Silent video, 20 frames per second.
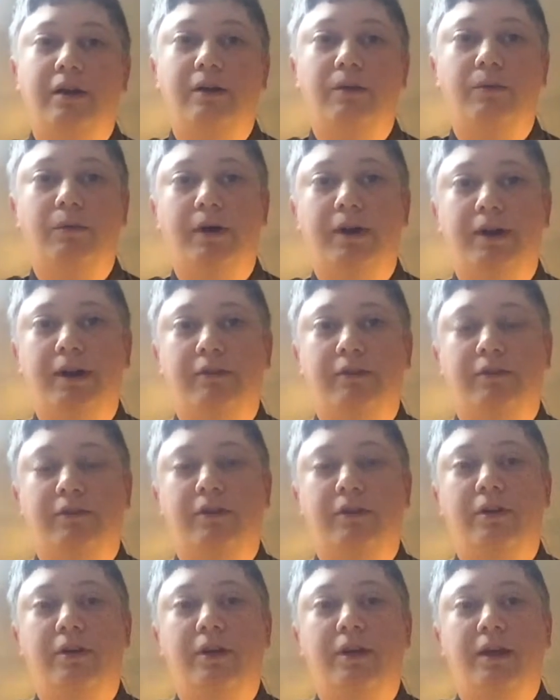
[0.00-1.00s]

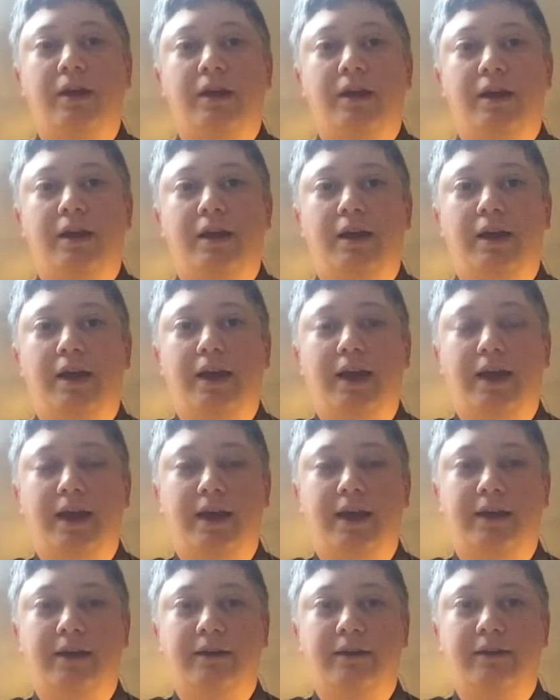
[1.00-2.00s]
whatever,
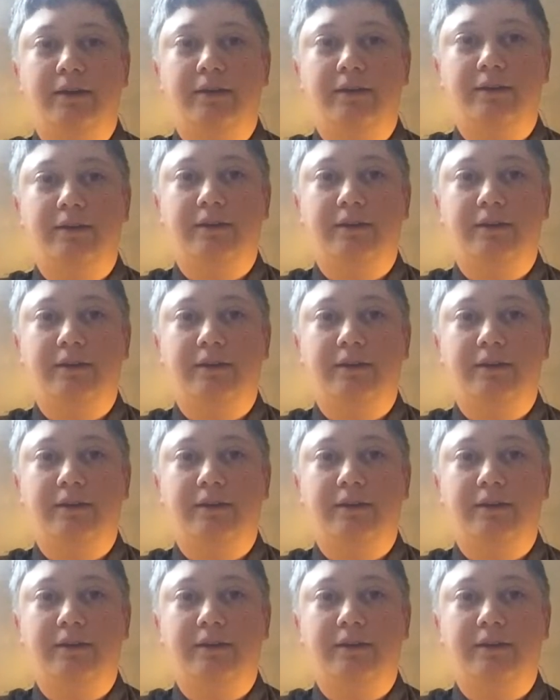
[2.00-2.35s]
and